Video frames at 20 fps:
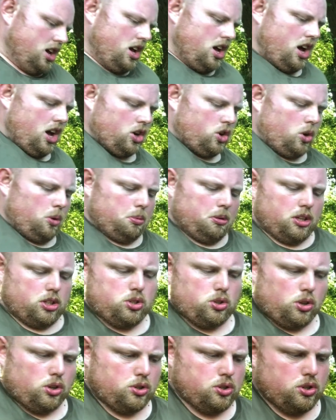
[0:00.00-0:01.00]
a couple of
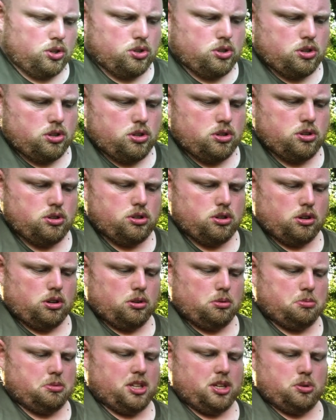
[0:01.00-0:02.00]
torches,
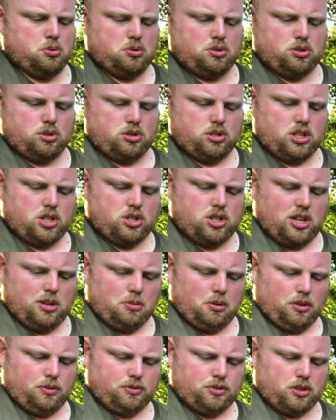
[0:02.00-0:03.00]
so this was just the cheap
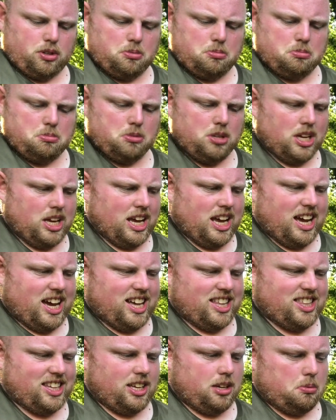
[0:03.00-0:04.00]
one from, I
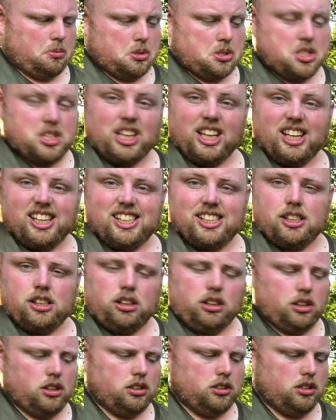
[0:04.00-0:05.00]
think it was the Lidl.
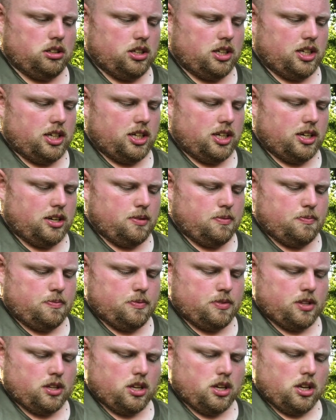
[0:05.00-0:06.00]

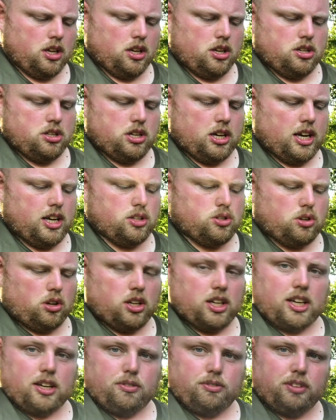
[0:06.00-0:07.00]
Say it's got
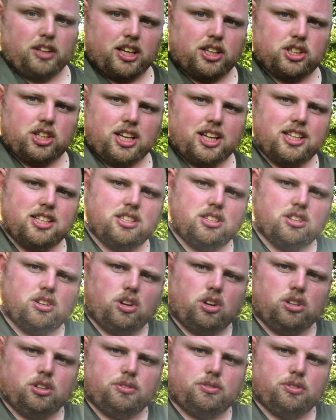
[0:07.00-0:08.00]
like a flashlight
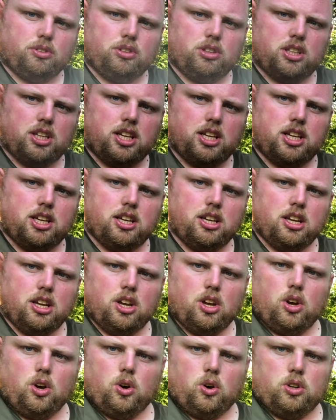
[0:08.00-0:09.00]
on the front there,
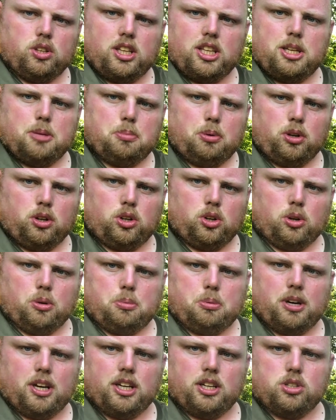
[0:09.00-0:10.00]
or then you pull it up
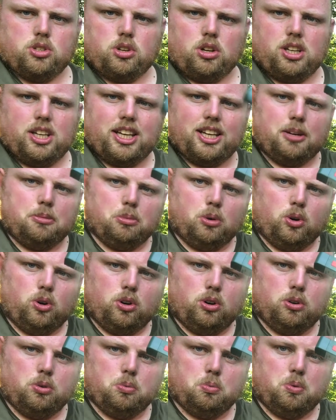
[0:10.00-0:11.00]
and it's got like a more
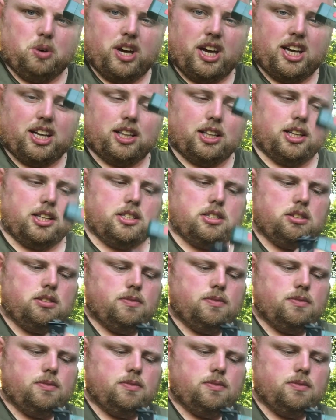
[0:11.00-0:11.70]
work light.